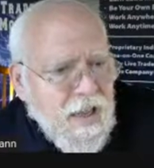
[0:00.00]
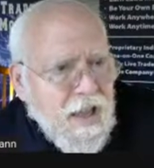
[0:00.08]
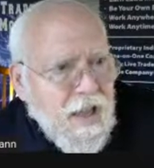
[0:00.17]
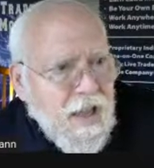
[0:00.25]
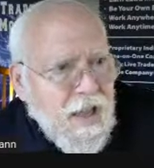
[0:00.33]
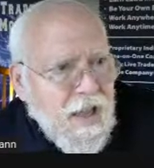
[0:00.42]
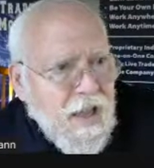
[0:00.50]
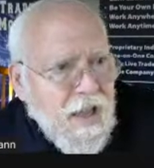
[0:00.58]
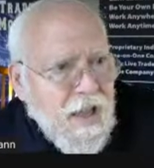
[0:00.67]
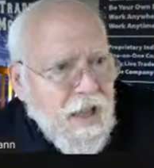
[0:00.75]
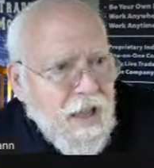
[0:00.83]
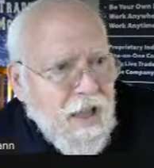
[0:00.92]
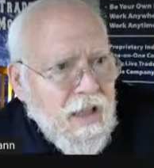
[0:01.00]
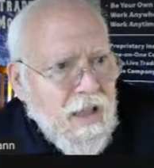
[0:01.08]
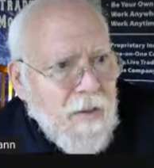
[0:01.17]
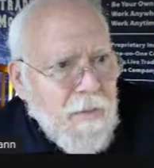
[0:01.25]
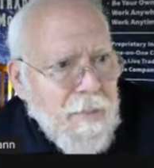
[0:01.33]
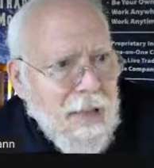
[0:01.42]

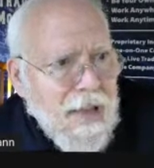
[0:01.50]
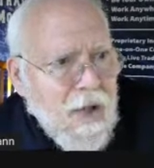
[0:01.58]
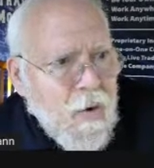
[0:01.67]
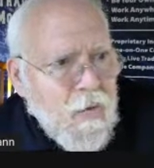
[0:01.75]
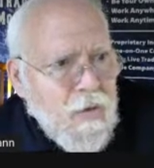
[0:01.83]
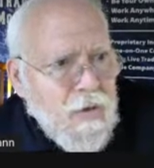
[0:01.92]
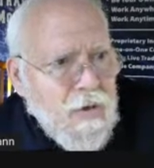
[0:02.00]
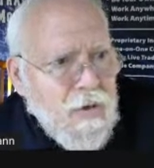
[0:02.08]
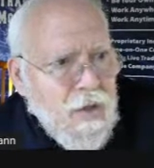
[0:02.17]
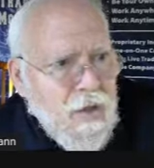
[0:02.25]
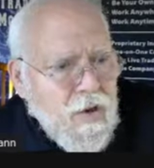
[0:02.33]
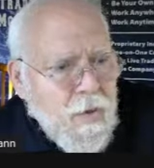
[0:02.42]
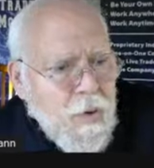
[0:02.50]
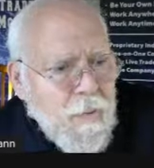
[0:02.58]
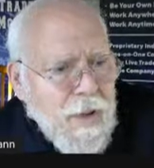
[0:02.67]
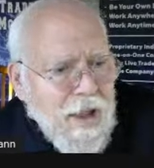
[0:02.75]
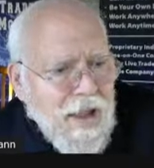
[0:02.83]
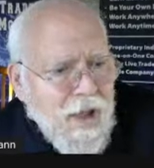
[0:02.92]
Pound, euro
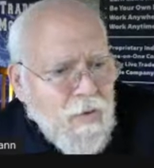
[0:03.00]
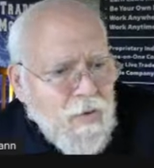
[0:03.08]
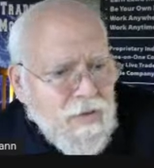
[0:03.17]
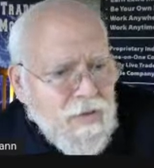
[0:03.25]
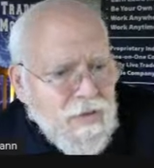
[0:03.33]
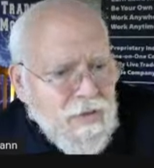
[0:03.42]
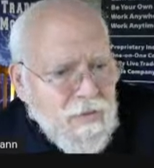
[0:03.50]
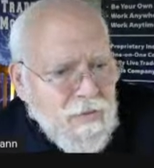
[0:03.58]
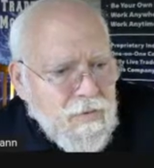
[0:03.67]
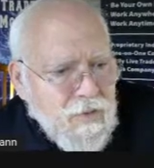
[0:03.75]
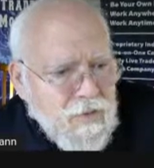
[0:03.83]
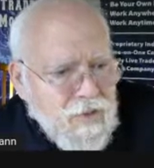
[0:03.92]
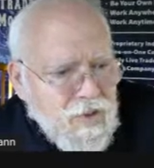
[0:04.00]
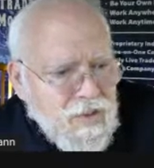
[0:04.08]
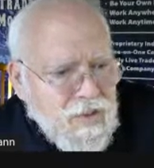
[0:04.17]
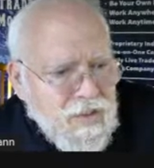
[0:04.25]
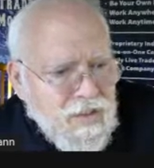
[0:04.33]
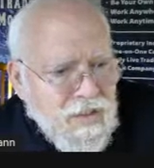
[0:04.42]
pound, we're
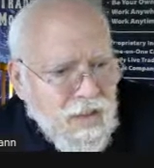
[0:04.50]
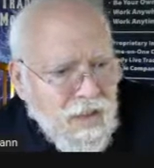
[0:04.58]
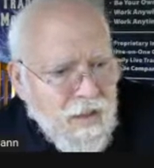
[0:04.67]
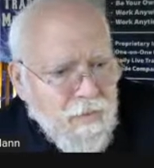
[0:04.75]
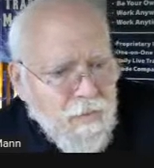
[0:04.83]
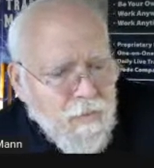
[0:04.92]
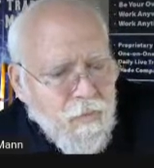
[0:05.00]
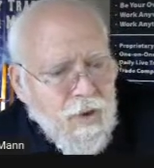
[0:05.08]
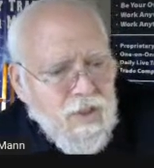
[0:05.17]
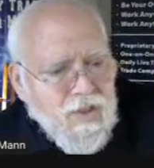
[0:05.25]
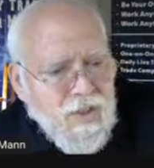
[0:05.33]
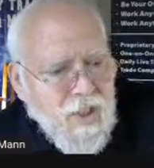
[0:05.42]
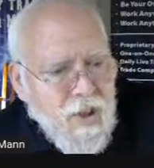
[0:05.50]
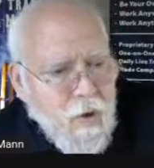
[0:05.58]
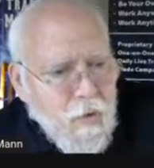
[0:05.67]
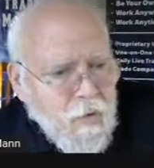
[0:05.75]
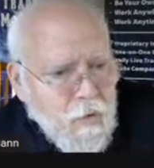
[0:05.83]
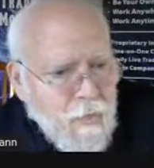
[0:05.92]
just reaching the
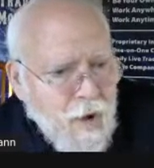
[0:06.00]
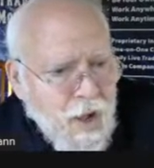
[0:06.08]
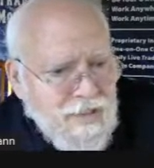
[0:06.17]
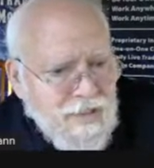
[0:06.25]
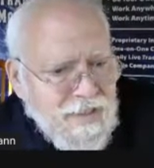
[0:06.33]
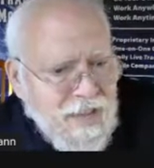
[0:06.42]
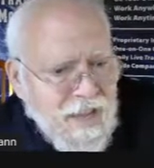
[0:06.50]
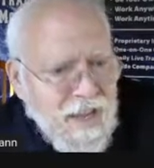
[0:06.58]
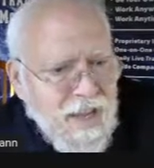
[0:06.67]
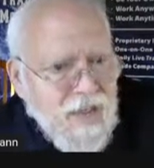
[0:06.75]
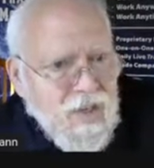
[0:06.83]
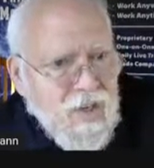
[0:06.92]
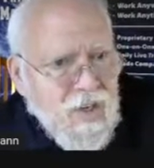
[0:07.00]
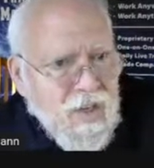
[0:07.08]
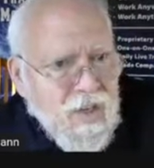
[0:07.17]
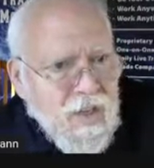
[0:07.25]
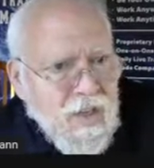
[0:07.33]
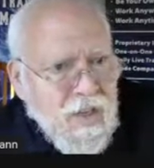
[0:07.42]
overbought stage.
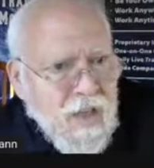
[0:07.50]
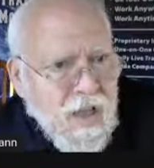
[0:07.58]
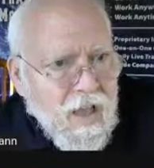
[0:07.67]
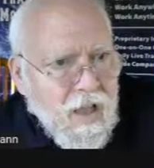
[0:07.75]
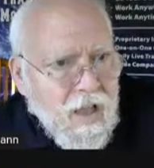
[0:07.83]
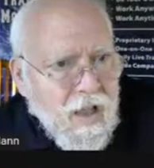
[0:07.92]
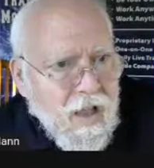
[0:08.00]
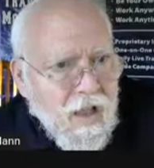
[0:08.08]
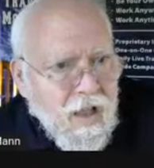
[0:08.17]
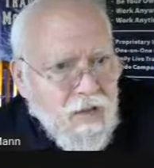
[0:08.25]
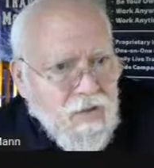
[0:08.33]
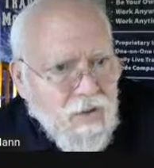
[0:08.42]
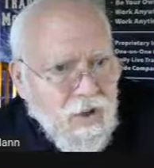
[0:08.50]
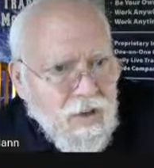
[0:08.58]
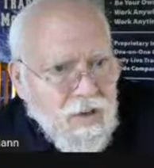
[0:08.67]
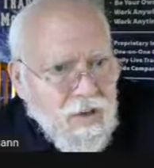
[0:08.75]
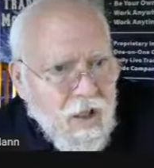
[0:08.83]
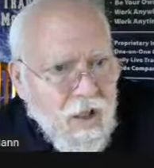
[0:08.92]

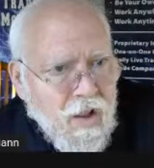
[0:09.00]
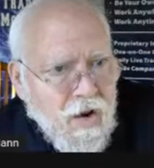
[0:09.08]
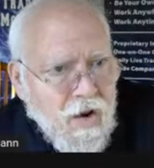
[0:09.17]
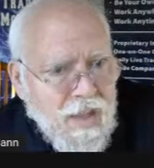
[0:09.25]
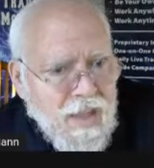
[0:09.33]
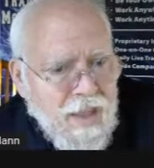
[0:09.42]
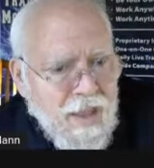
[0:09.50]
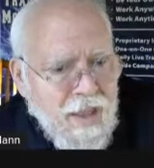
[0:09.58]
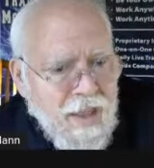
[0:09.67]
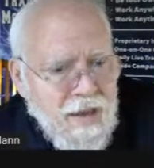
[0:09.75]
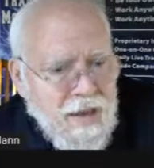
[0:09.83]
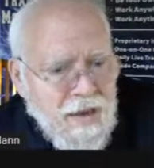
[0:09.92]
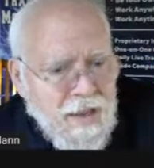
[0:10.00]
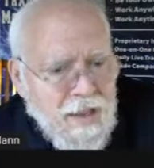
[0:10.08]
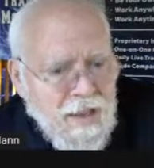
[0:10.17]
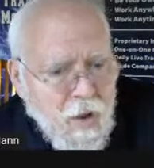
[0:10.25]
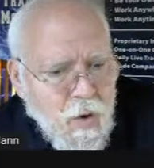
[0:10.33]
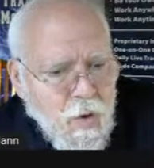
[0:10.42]
Australian dollar, yen,
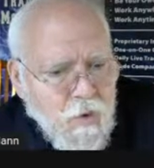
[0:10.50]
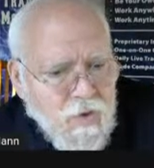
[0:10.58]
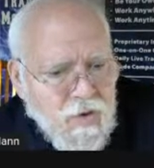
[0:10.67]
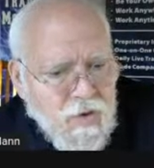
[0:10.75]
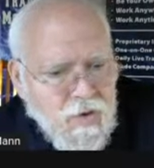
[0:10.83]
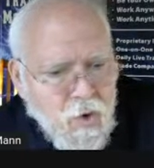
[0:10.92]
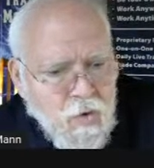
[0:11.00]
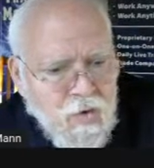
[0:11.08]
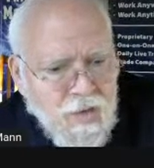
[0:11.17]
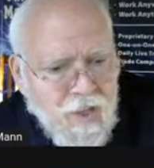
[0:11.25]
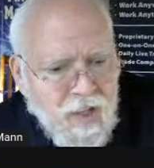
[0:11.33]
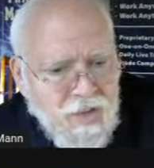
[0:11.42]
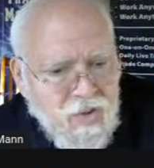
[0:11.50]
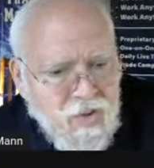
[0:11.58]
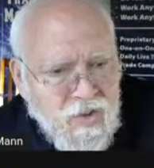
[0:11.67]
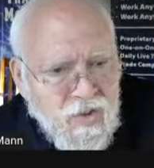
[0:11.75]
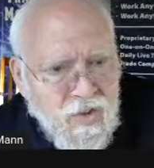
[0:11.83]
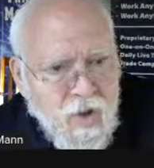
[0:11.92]
oversold. The lines are
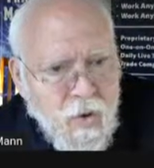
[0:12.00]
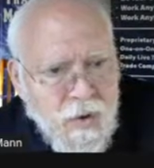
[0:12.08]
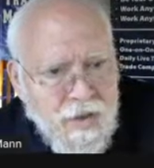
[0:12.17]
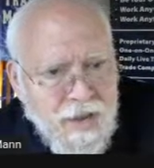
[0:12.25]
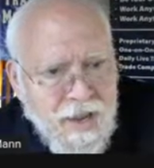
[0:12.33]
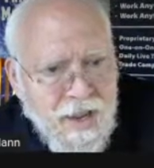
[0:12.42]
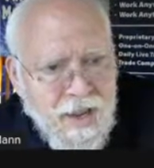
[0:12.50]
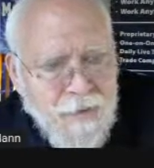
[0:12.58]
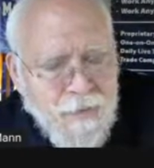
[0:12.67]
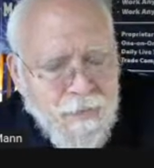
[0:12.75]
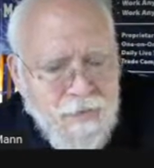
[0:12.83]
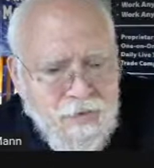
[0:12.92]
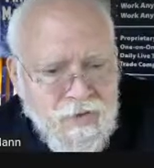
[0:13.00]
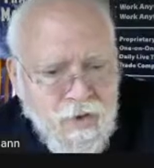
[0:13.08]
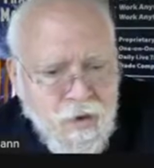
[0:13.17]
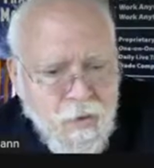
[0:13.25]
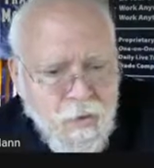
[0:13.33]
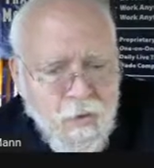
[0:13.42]
still going down.
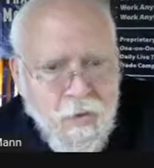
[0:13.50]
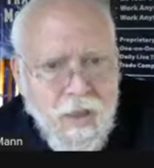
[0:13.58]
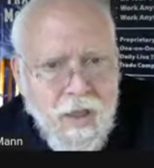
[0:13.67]
So